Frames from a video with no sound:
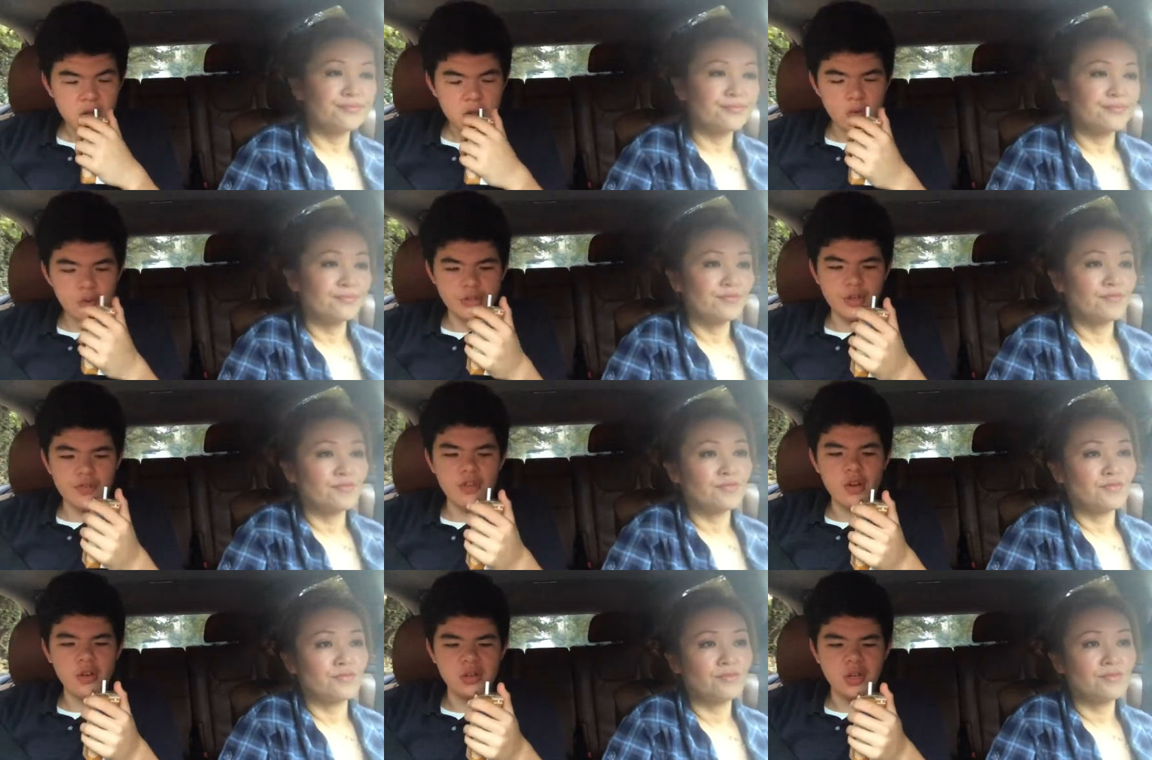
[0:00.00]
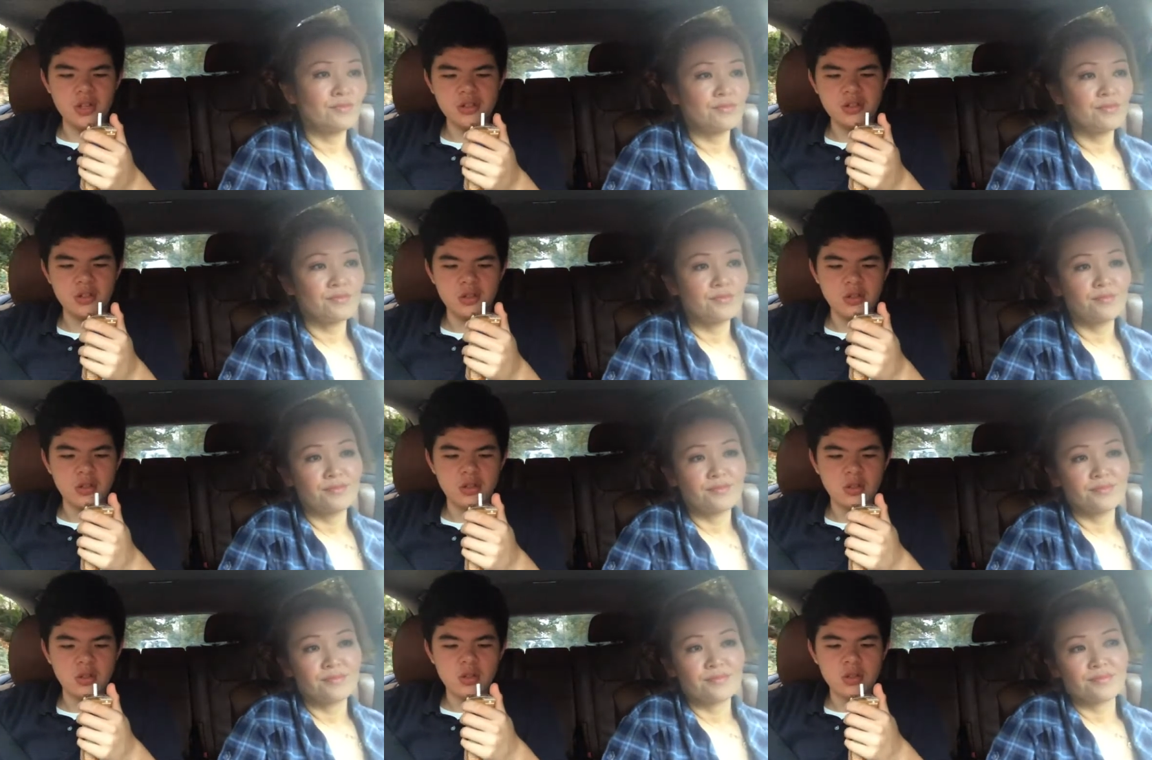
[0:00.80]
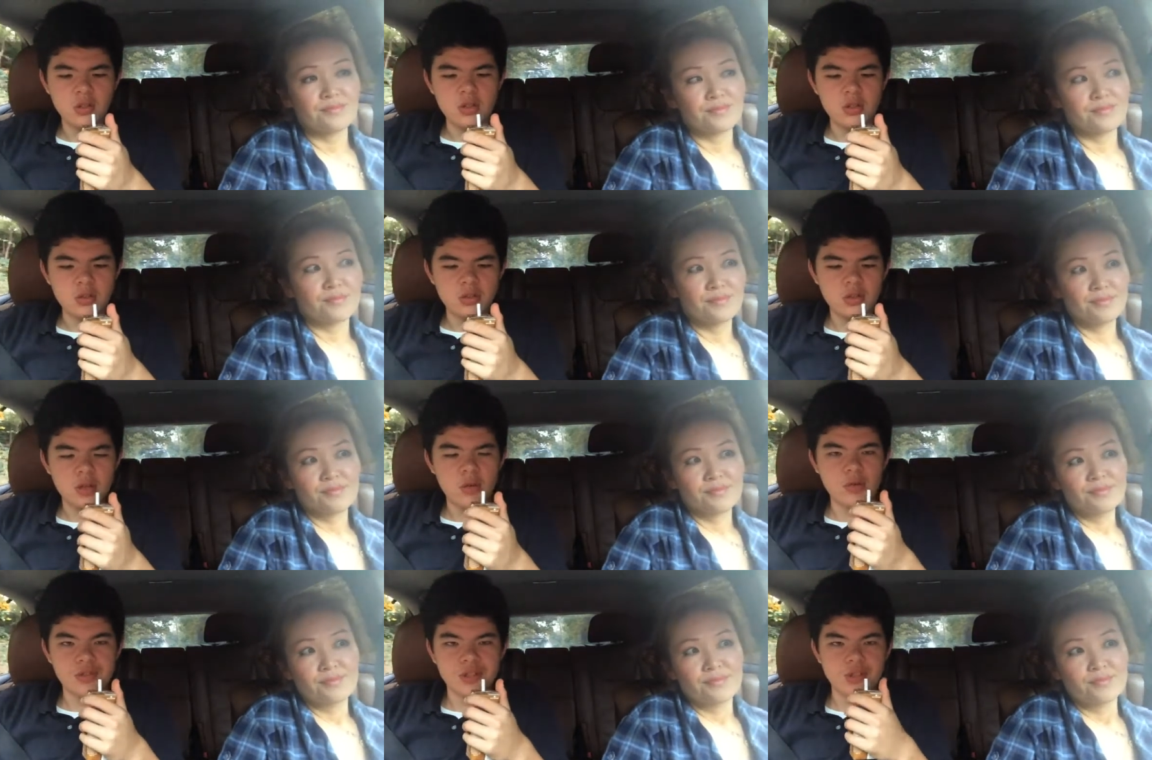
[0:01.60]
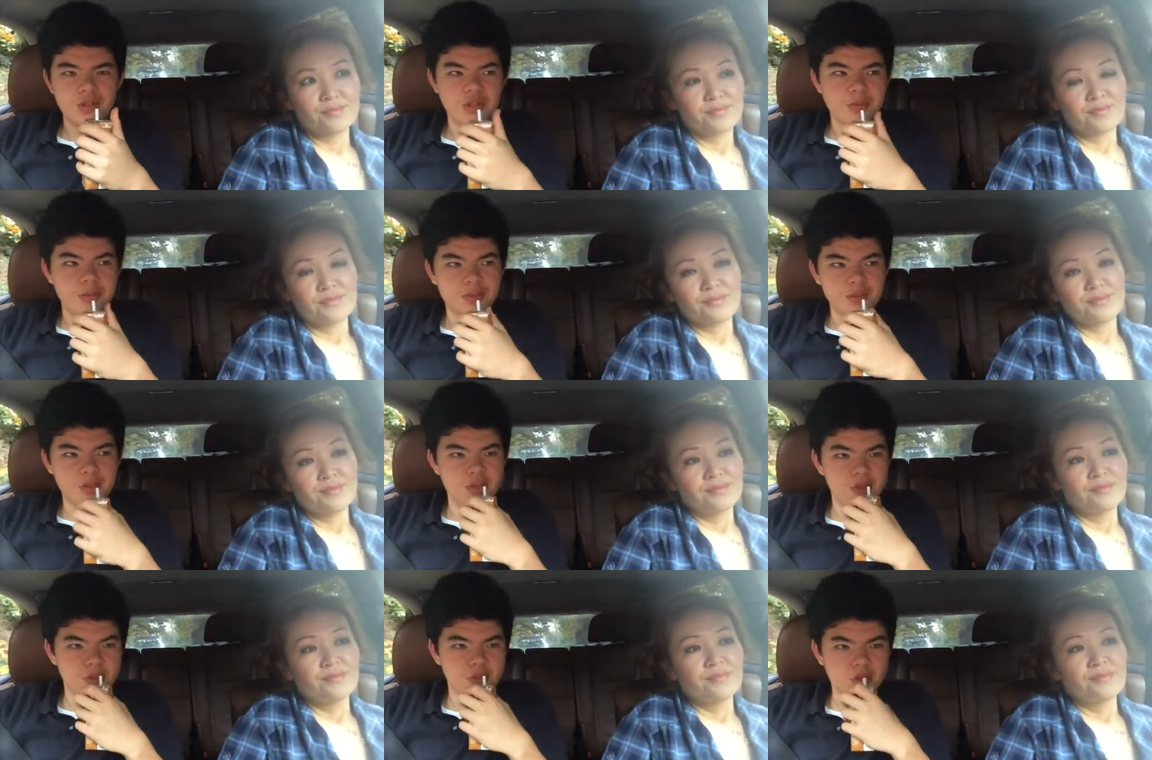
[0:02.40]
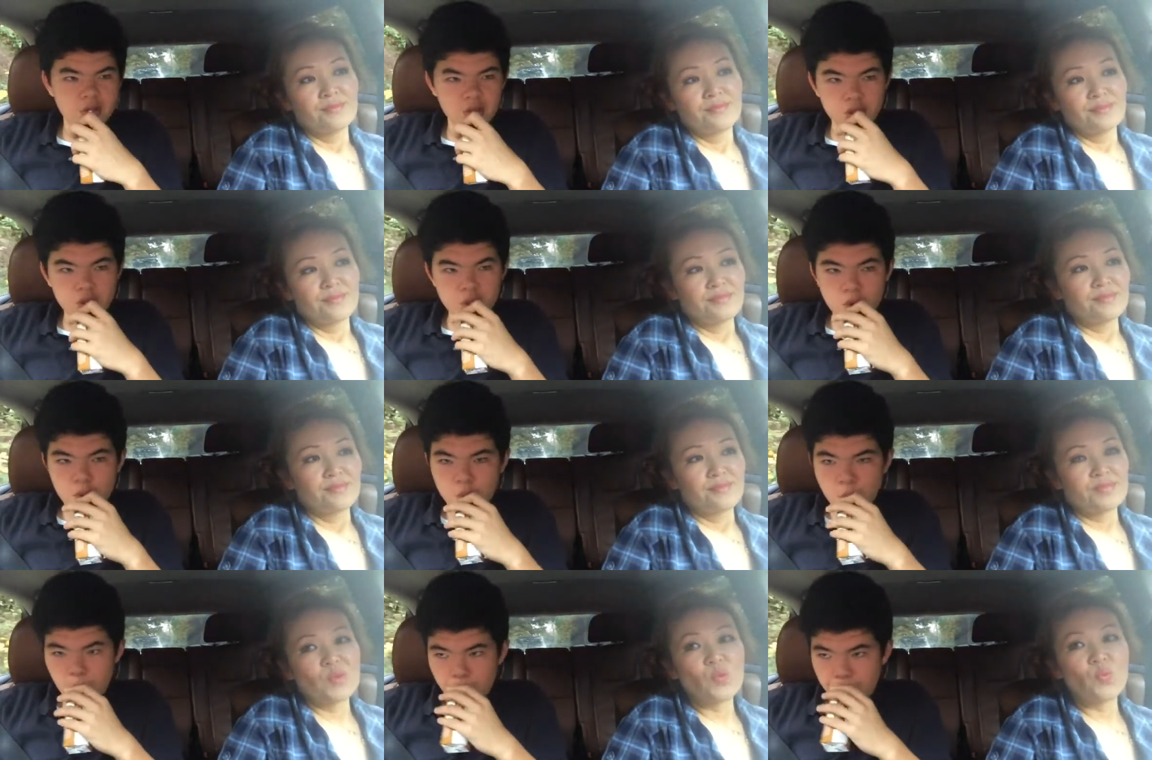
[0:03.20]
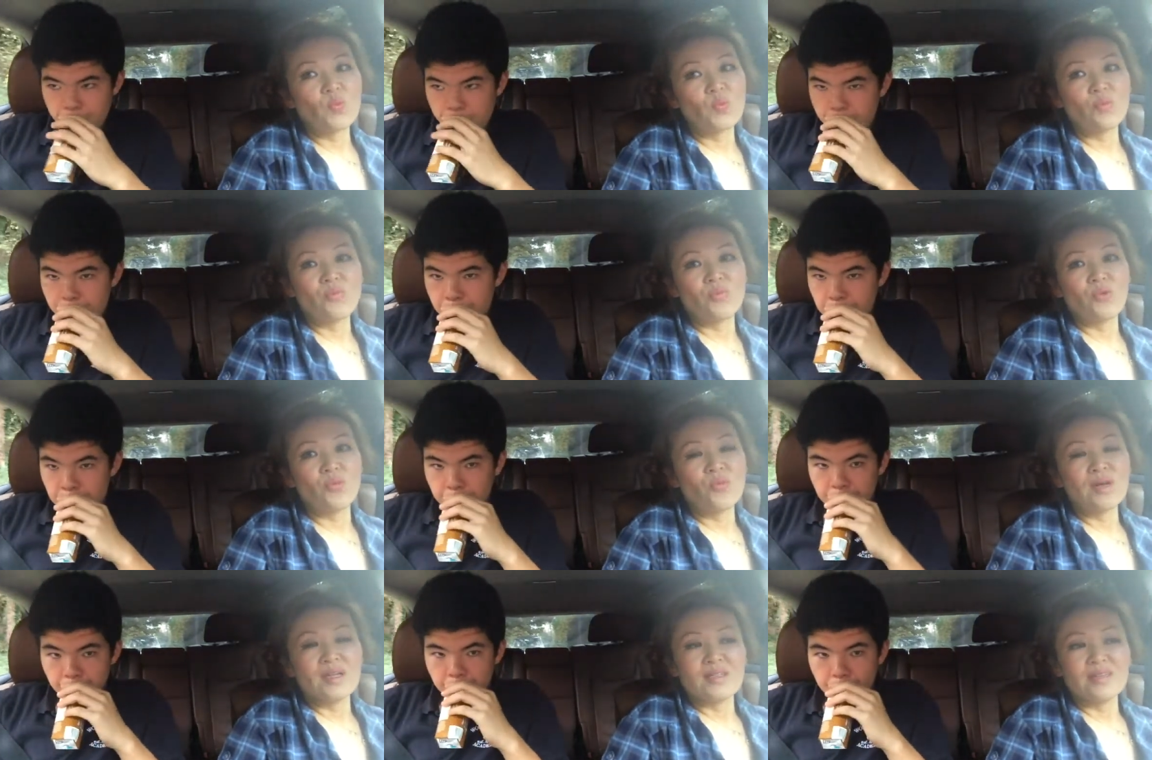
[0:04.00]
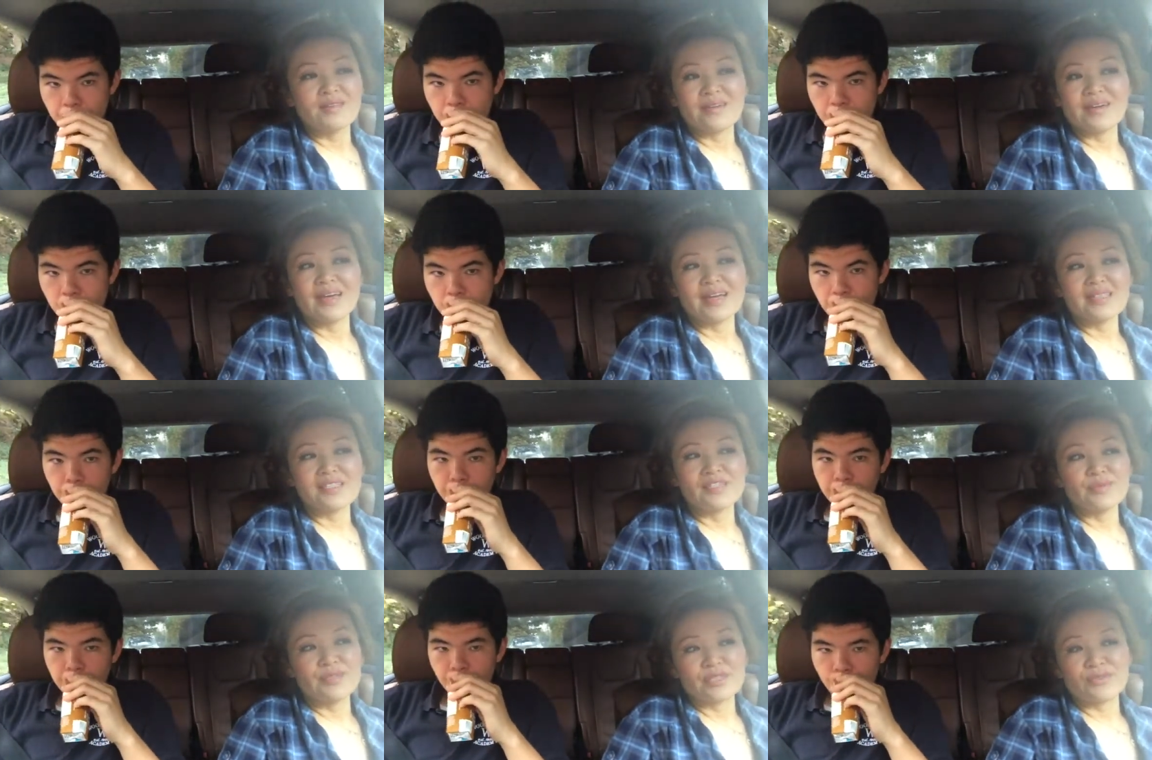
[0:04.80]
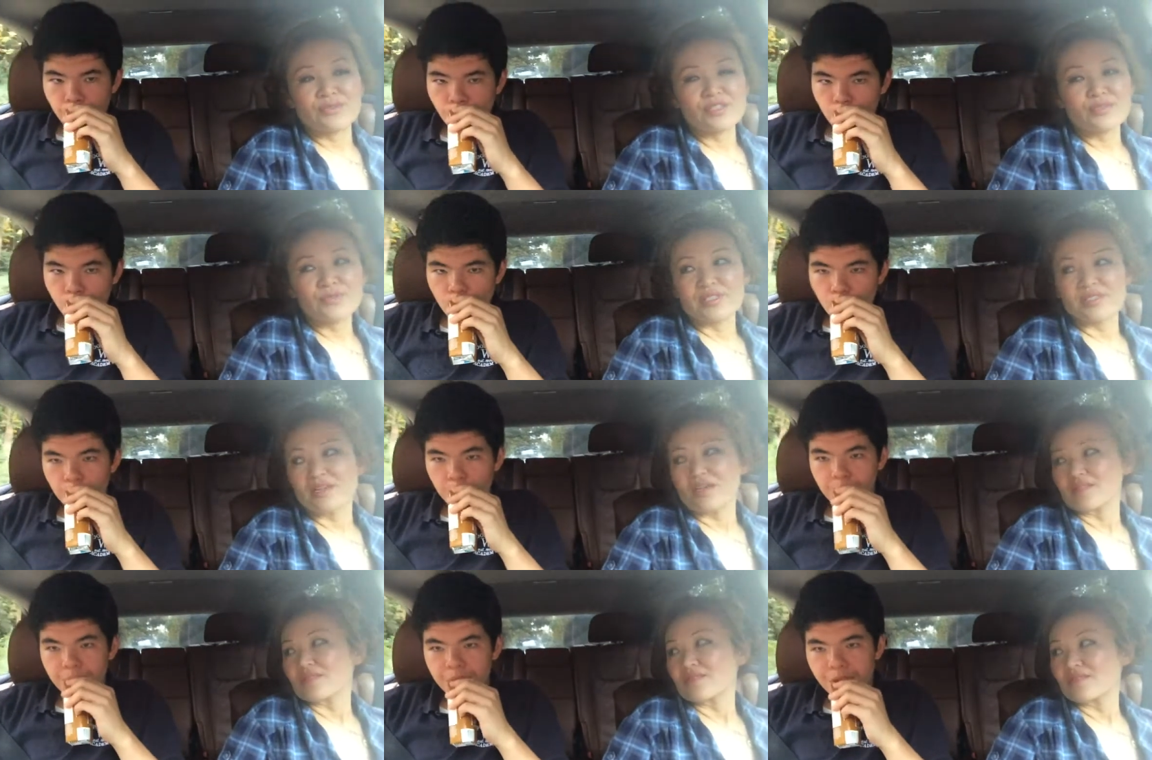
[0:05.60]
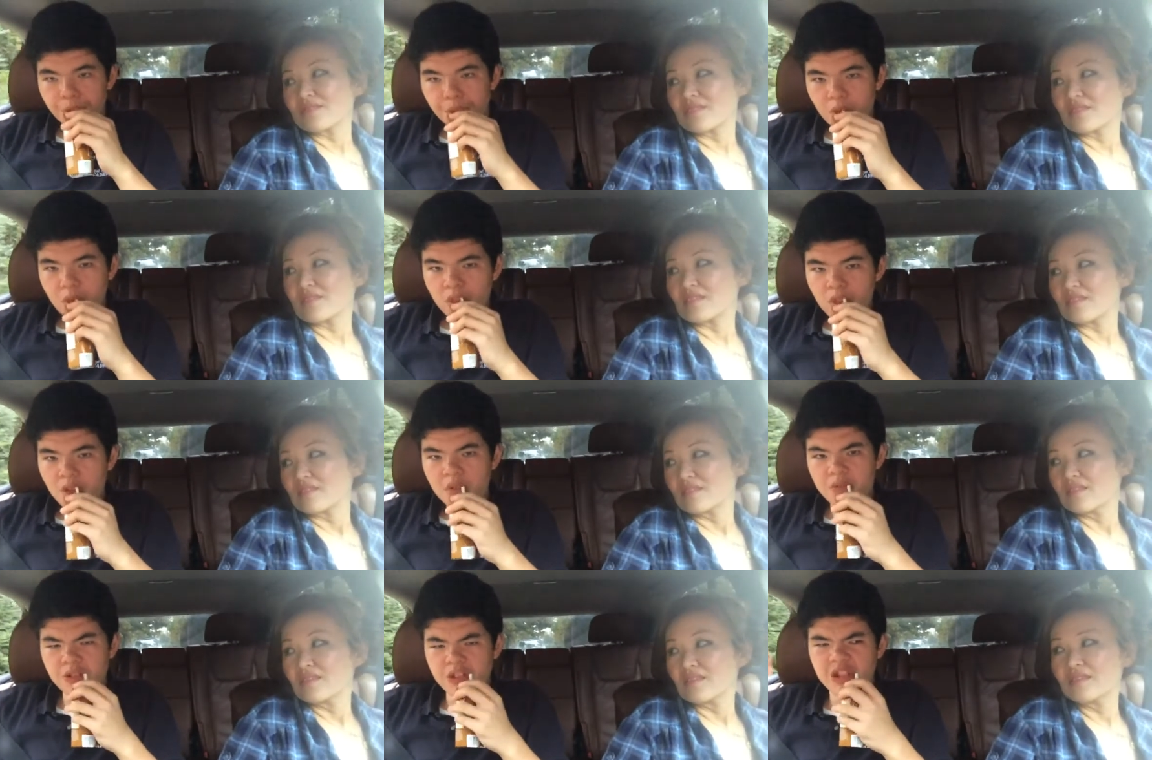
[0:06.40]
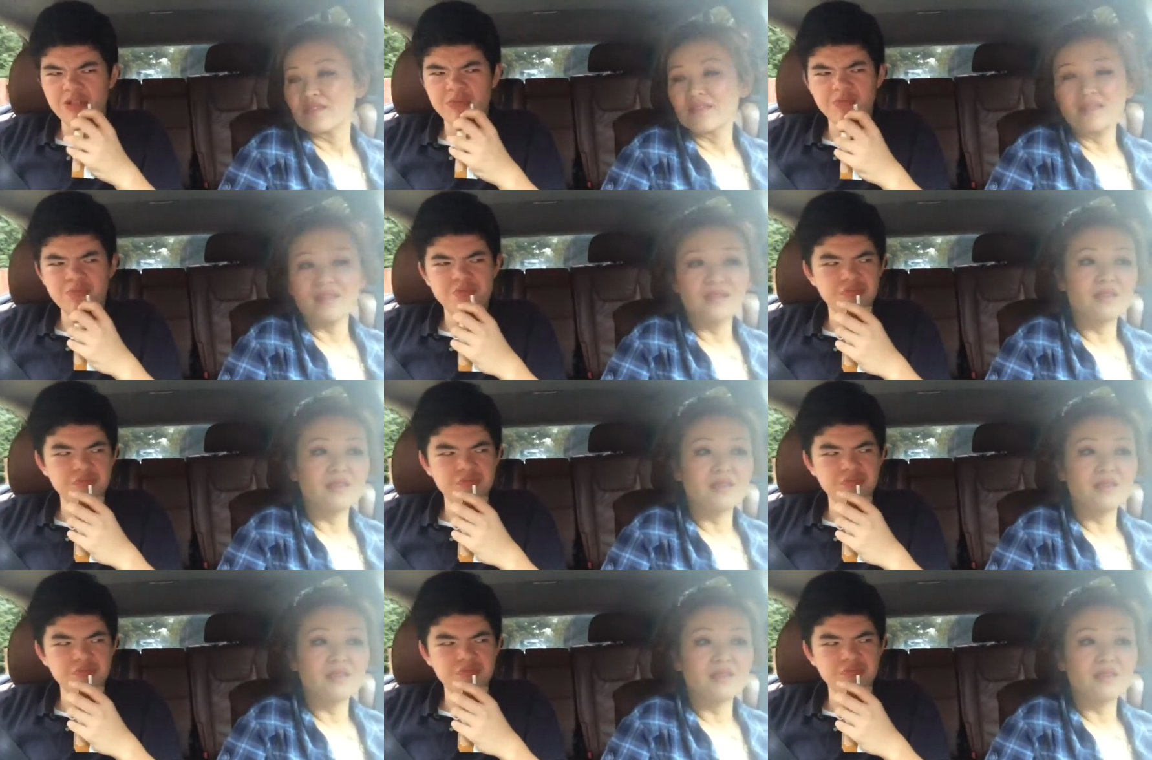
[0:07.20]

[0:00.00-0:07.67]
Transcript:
Speaker 1: What's our fall concert? I want to say Christmas songs.
Speaker 2: Well, there has to be a Christmas concert then.
Speaker 1: No.